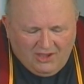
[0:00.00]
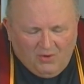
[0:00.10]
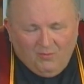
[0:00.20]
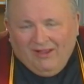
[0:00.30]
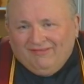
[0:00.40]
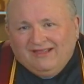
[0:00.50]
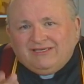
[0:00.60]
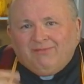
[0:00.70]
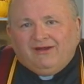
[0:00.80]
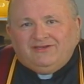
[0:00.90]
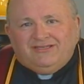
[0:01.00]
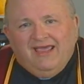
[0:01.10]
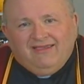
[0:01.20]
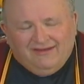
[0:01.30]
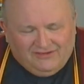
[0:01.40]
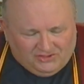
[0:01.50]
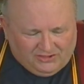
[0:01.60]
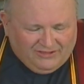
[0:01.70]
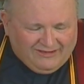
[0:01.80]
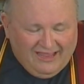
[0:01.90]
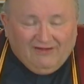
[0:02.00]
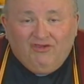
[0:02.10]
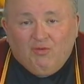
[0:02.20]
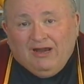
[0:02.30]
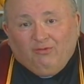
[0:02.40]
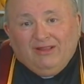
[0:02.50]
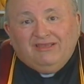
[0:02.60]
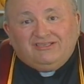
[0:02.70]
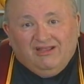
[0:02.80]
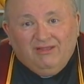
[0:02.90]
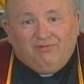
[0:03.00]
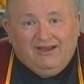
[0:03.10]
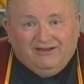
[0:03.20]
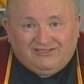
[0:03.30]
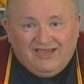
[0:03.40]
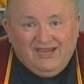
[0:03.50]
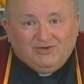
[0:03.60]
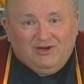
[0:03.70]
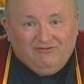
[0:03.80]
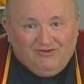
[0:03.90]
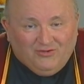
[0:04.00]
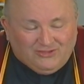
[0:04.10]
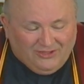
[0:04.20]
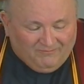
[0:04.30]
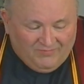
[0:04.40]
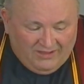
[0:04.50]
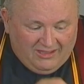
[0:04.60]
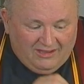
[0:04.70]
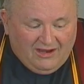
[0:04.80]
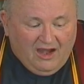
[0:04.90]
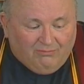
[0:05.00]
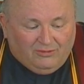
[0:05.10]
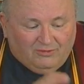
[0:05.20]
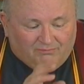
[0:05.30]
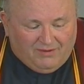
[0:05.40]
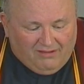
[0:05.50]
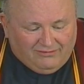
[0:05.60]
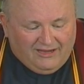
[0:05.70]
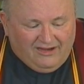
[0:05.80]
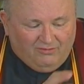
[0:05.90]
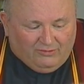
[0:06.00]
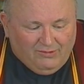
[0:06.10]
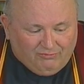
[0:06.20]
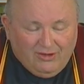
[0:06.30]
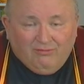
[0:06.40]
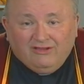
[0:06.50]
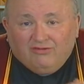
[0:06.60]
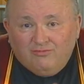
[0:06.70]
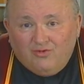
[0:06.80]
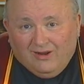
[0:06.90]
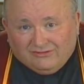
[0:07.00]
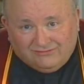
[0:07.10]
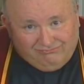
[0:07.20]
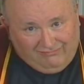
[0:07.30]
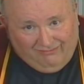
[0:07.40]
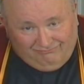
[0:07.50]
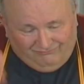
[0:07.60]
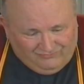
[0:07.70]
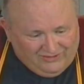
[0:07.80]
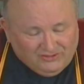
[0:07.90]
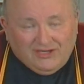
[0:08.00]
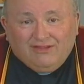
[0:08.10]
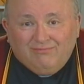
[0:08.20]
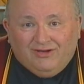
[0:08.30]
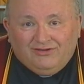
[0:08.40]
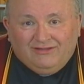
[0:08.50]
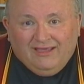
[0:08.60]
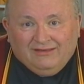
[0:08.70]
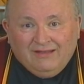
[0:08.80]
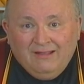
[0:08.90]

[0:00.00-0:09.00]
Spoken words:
Well, that's about as decadent as you can get. If you want to really celebrate a saint or a devotion, caramel with pound cake and with whipped cream with kumquats, well, there's nothing better than that.